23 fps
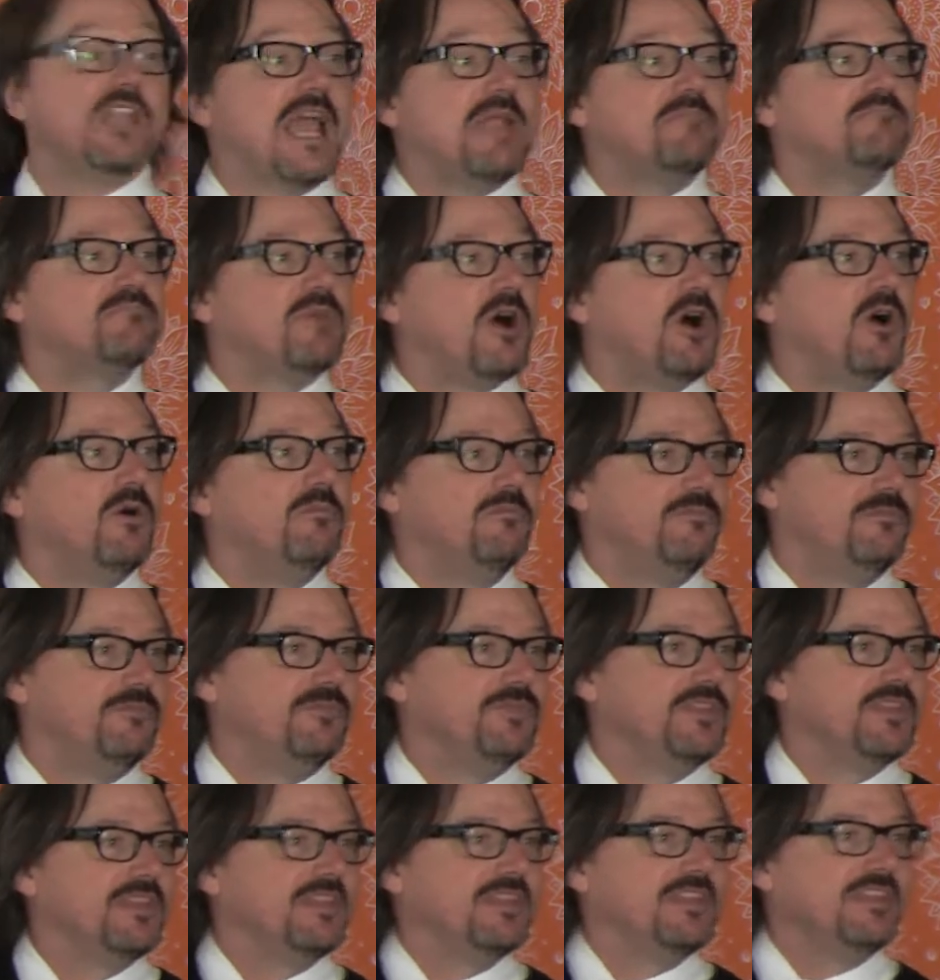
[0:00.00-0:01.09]
light bulb
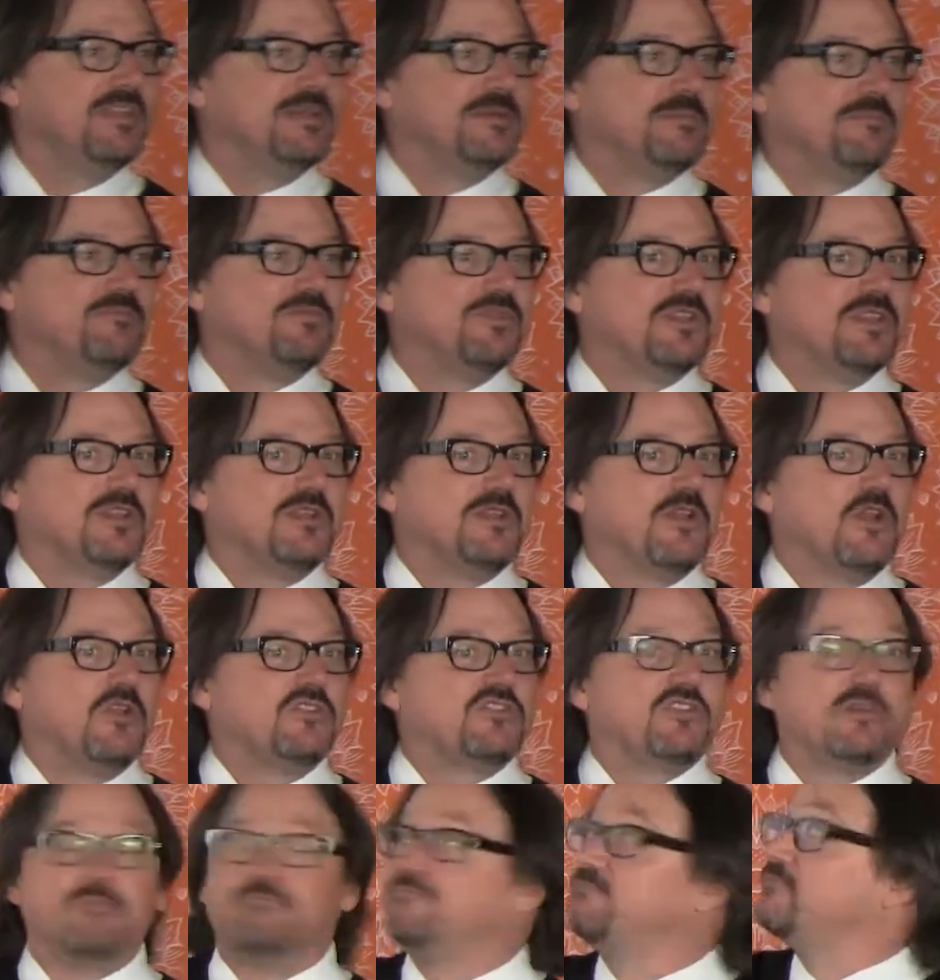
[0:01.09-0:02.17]

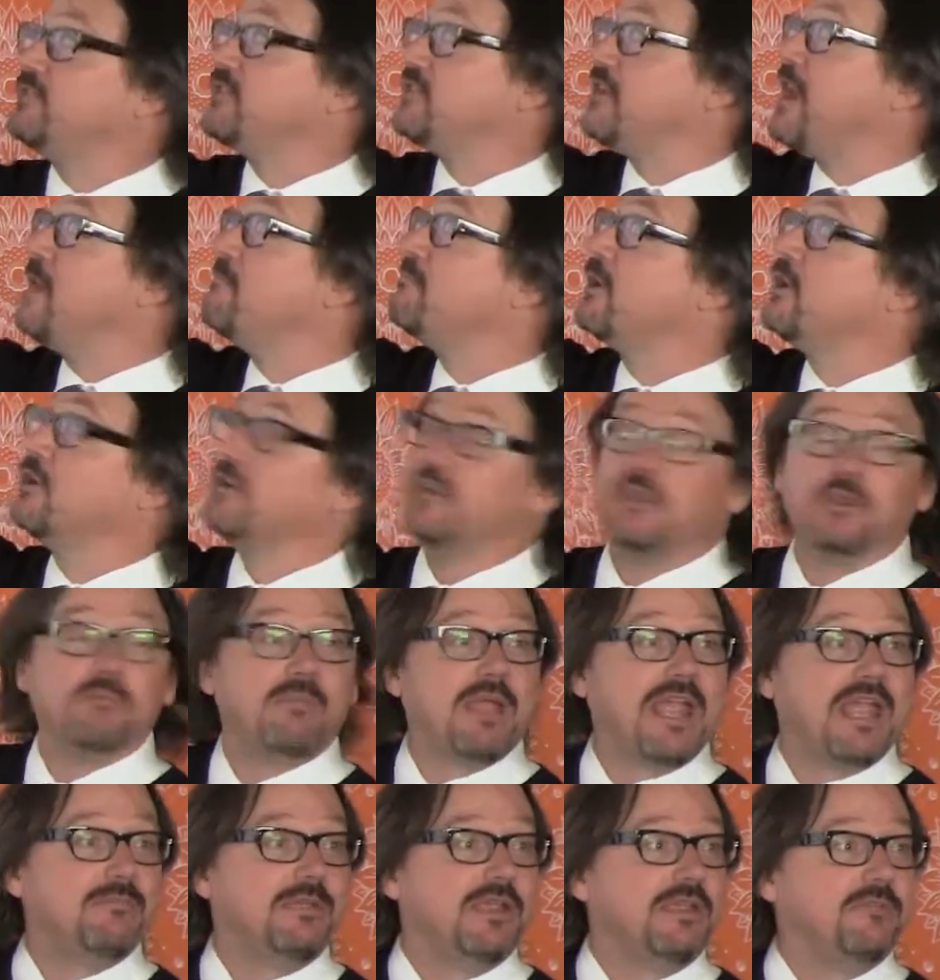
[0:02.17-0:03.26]
to sunburn your
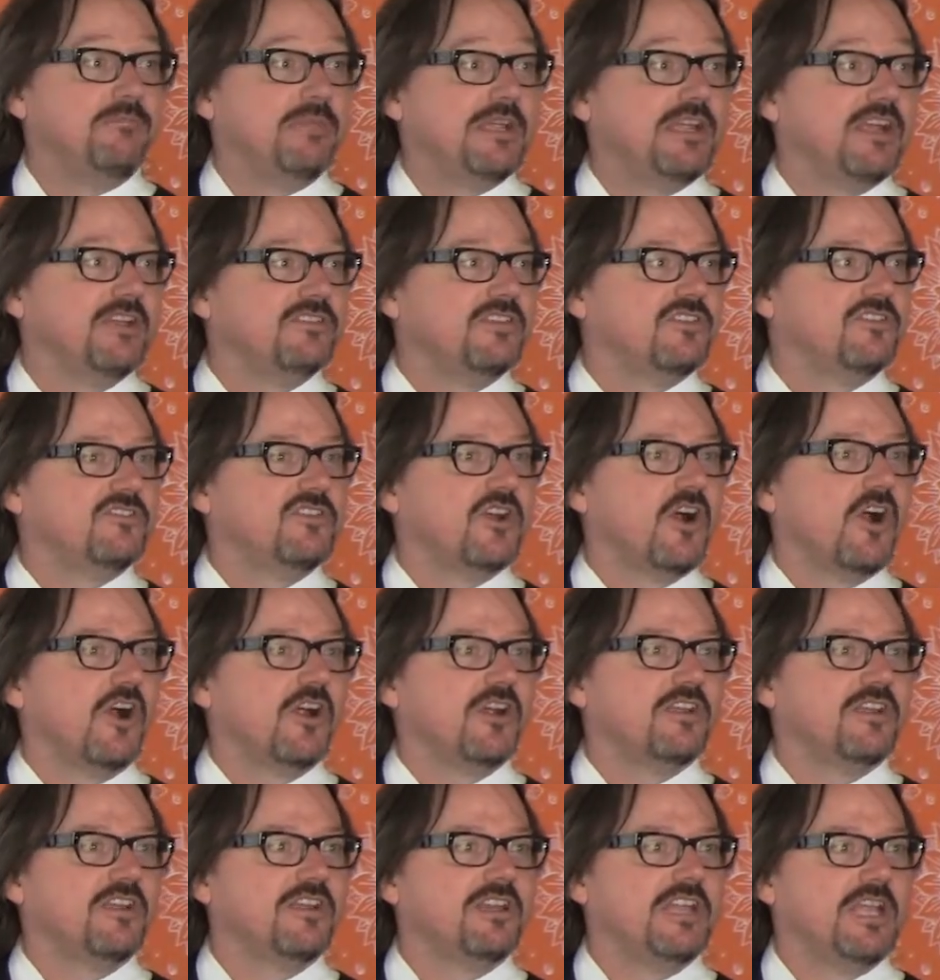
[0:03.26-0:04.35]
baby because it's
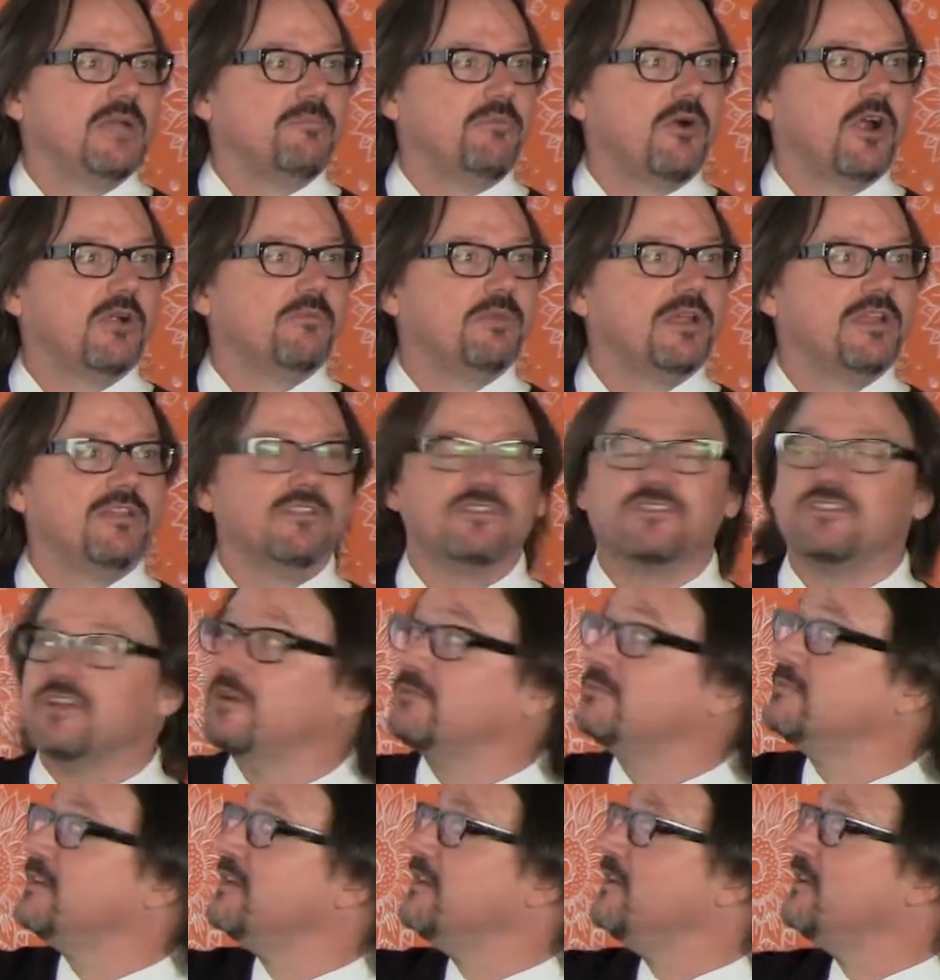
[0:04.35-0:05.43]
dark in the apartment.
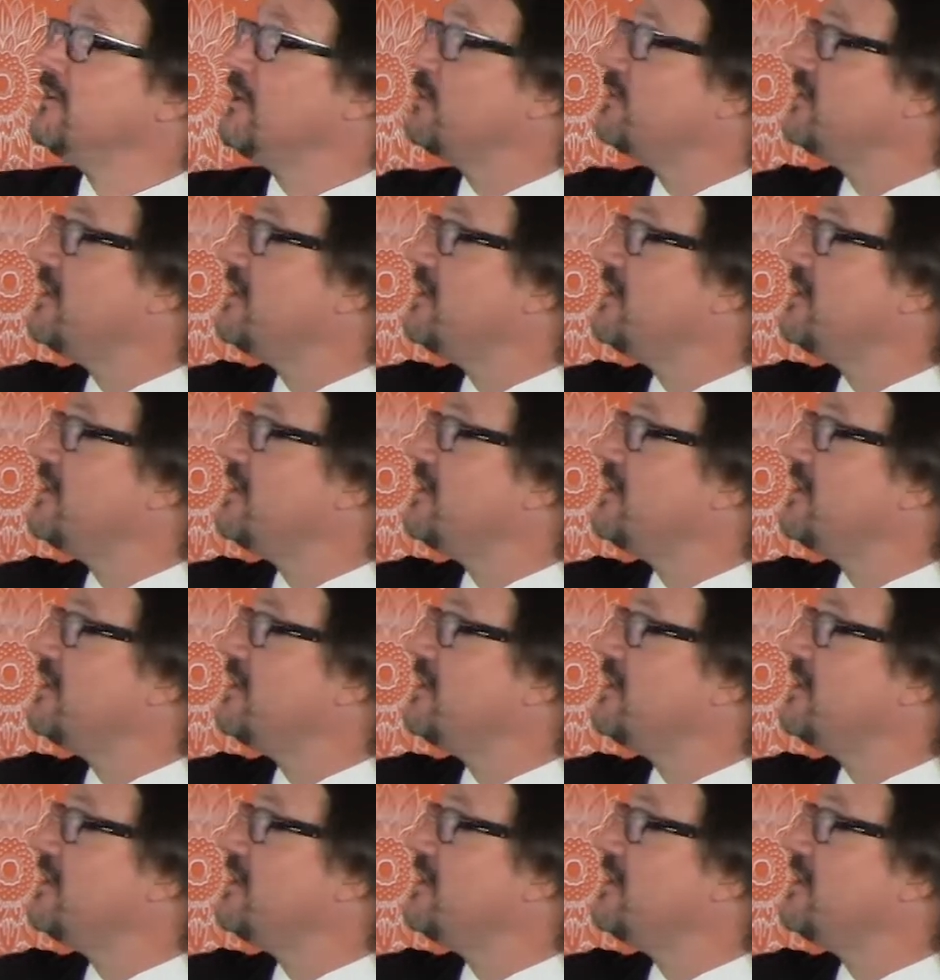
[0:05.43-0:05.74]
So don't